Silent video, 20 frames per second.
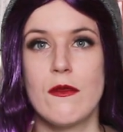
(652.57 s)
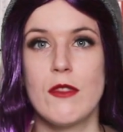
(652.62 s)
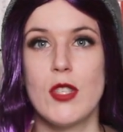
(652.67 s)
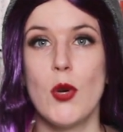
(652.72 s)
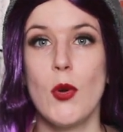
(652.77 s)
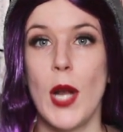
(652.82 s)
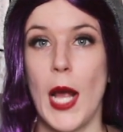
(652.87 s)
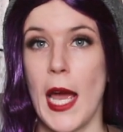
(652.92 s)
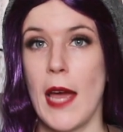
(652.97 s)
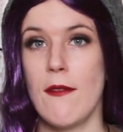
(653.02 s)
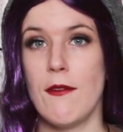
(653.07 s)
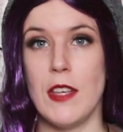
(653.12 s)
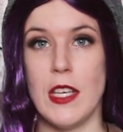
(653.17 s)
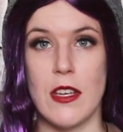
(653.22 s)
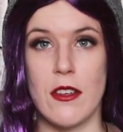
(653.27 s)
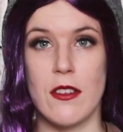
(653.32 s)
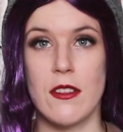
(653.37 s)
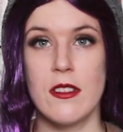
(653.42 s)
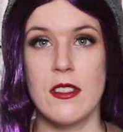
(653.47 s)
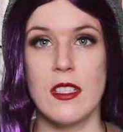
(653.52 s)
two and a half
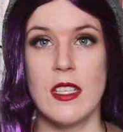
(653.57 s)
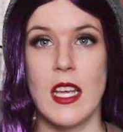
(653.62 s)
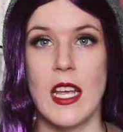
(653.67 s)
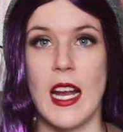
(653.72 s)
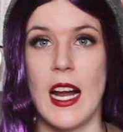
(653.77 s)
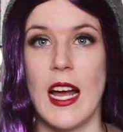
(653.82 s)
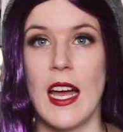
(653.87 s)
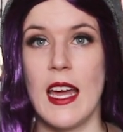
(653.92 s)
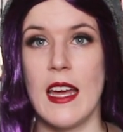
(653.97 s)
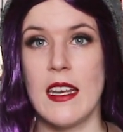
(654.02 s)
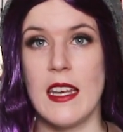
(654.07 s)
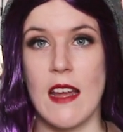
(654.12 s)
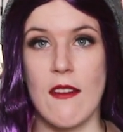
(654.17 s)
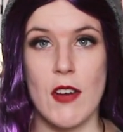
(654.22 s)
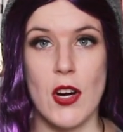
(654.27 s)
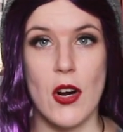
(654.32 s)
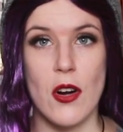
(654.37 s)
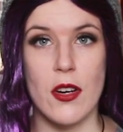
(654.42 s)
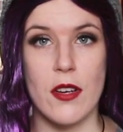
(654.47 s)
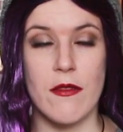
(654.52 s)
years and I had
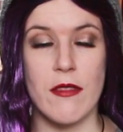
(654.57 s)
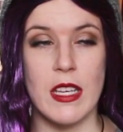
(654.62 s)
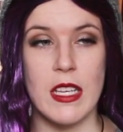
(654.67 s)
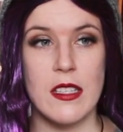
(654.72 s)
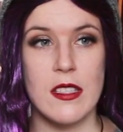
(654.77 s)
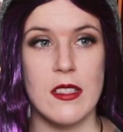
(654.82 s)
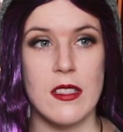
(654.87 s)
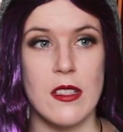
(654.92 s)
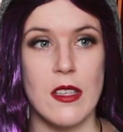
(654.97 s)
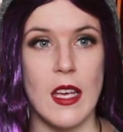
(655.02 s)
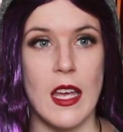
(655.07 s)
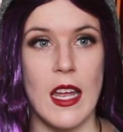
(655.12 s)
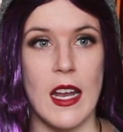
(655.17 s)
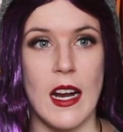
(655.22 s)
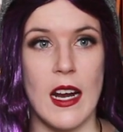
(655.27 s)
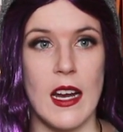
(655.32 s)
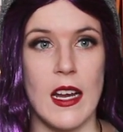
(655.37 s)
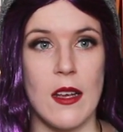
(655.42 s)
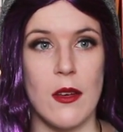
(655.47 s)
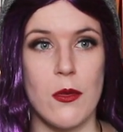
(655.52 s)
never heard of this
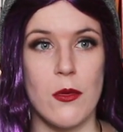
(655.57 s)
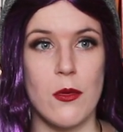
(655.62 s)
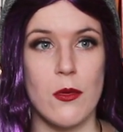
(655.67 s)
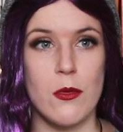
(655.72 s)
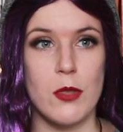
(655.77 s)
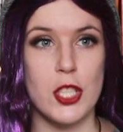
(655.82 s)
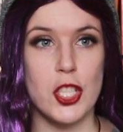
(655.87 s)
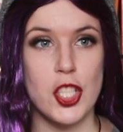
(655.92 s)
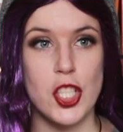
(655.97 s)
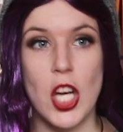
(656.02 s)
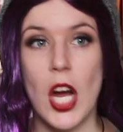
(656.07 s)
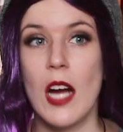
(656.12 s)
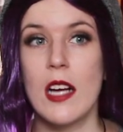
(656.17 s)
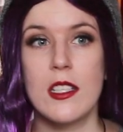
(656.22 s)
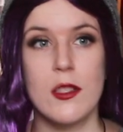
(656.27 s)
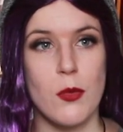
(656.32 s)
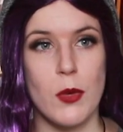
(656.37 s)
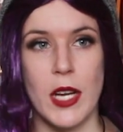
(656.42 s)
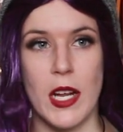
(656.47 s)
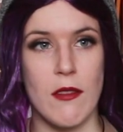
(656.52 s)
and I was
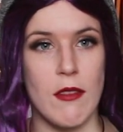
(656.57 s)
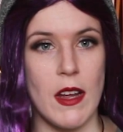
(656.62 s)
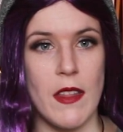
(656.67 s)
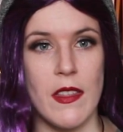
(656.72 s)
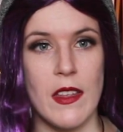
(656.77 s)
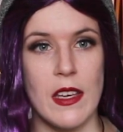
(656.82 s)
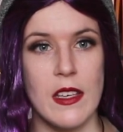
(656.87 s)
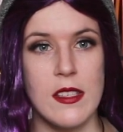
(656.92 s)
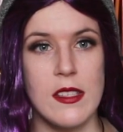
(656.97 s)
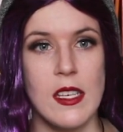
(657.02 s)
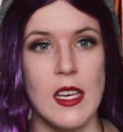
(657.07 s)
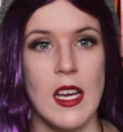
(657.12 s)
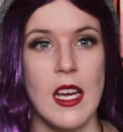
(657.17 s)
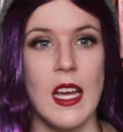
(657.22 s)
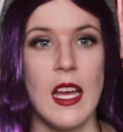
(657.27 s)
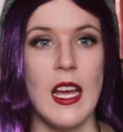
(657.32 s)
shocked when I read this.